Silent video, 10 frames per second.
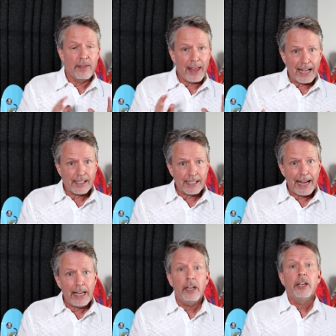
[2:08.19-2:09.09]
That
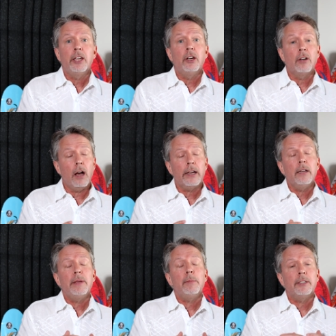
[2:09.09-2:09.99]
said, you're not
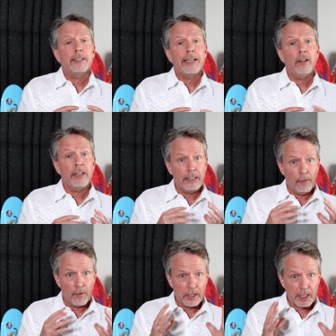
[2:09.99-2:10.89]
going to be able to tell the
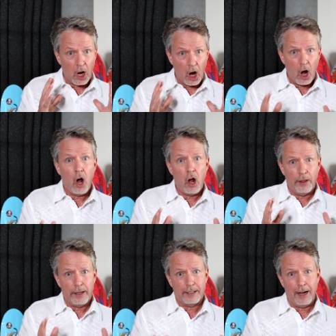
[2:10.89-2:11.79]
difference
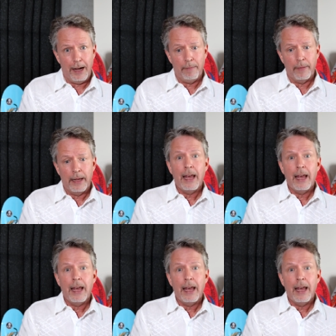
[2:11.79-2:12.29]
all the time.